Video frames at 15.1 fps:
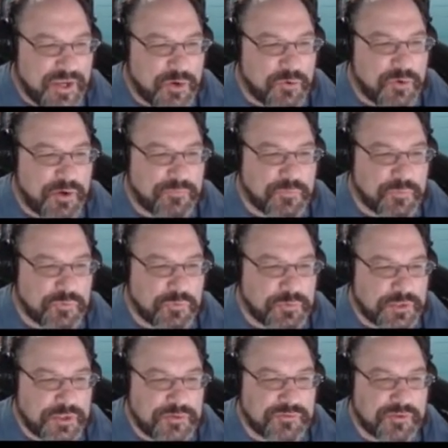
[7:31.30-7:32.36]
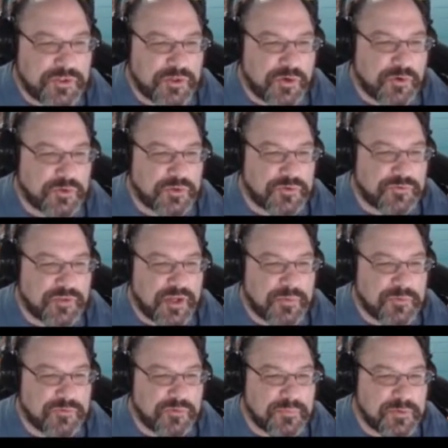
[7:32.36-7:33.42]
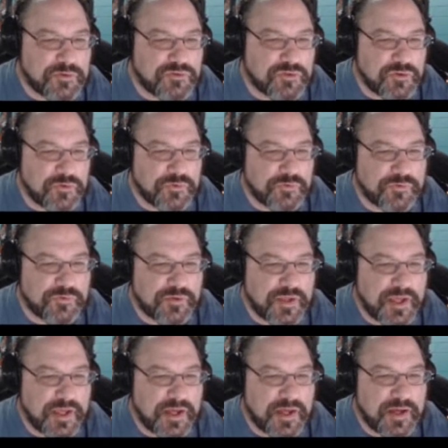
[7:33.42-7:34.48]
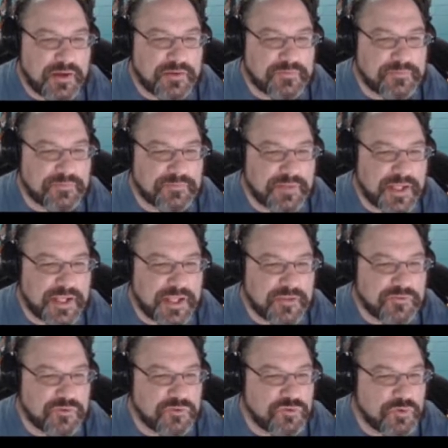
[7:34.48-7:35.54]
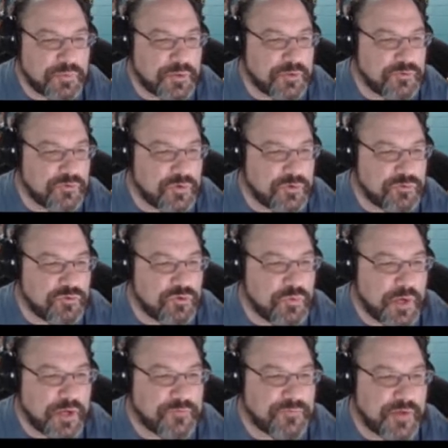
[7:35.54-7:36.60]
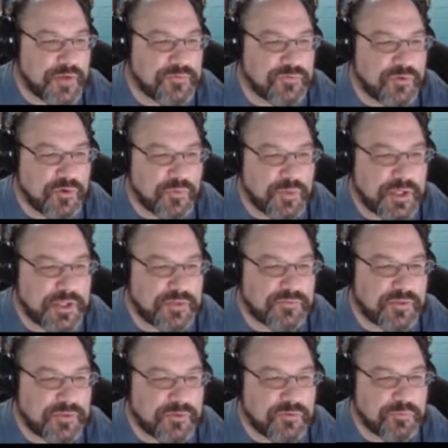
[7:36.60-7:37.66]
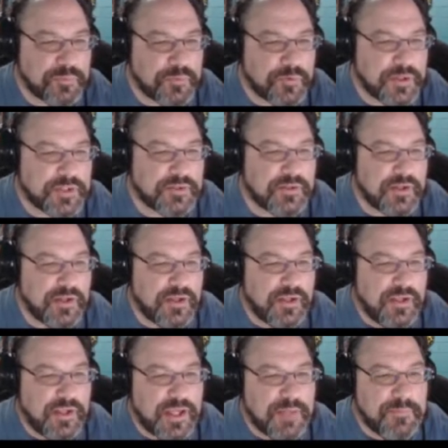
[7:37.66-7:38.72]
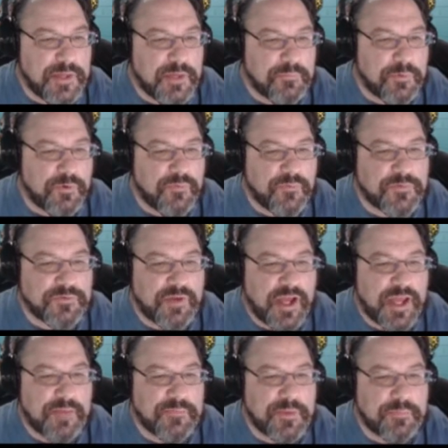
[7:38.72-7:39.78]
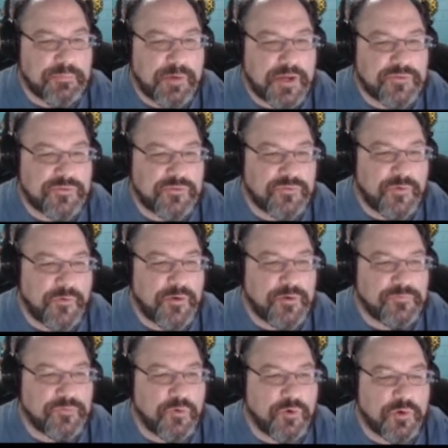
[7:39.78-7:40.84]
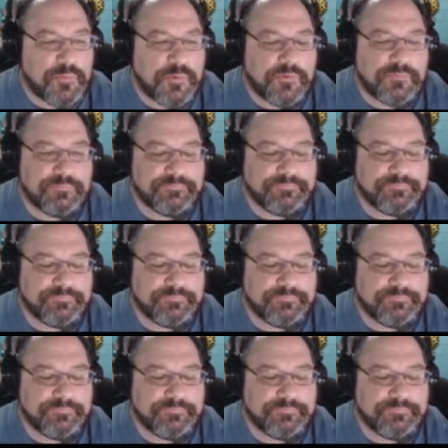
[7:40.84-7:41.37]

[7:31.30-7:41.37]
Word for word: Aircraft was released in an early state with some issues uh, that has contributed to a 2 out of 5 star ratings at this point. It may improve over time, and the price is very affordable.